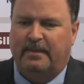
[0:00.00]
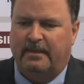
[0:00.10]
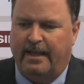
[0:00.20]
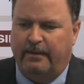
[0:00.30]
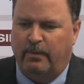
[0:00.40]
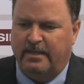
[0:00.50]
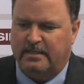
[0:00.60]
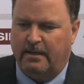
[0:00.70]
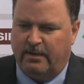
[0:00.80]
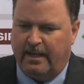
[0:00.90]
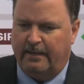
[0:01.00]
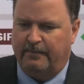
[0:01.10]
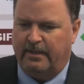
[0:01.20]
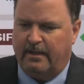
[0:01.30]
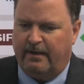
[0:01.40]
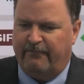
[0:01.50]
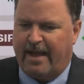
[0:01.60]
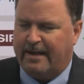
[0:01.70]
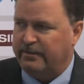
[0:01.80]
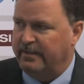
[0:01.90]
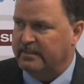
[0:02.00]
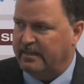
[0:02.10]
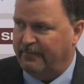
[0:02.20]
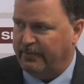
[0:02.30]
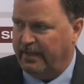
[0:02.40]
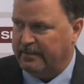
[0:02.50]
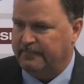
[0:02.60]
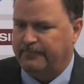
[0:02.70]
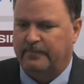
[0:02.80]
Then we say, okay, you got to factor in several things.